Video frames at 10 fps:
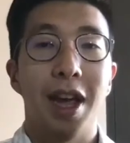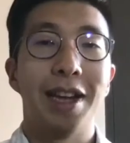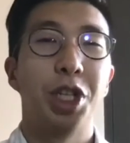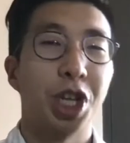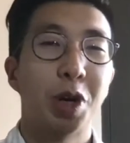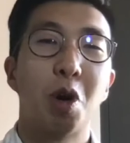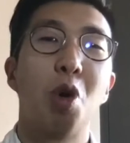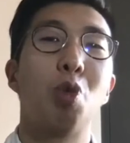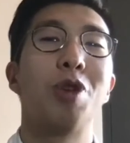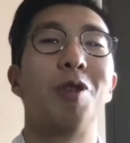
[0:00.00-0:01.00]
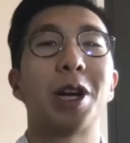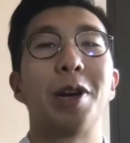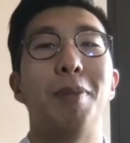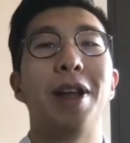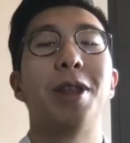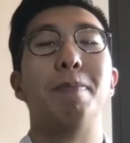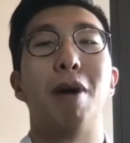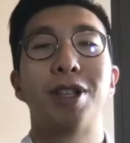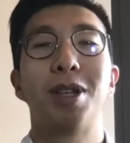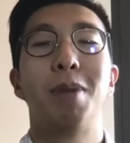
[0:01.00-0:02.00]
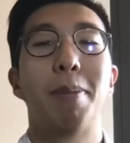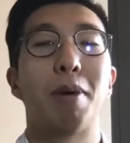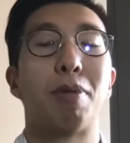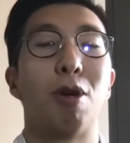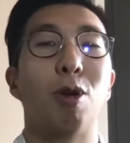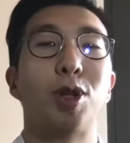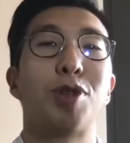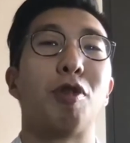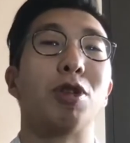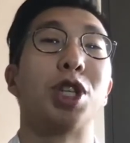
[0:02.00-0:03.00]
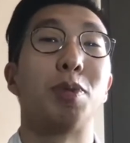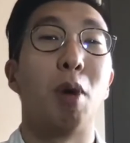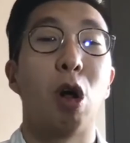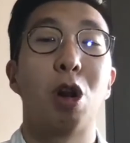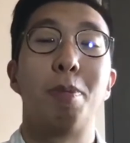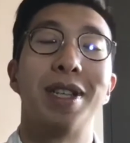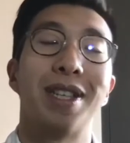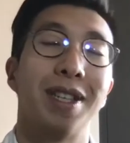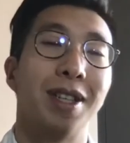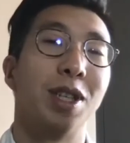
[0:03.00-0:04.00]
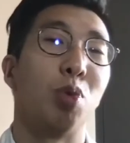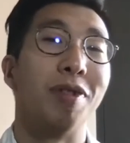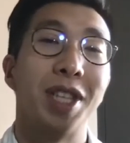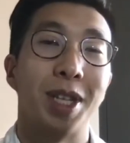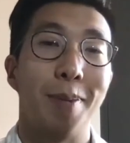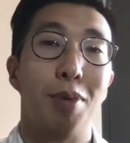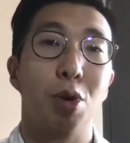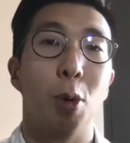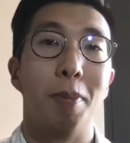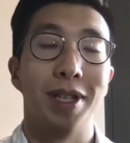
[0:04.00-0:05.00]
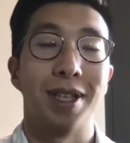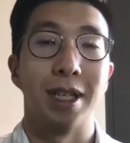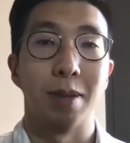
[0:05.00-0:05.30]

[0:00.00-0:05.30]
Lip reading: In general, we recommend the bottom-up approach for smaller businesses with simple business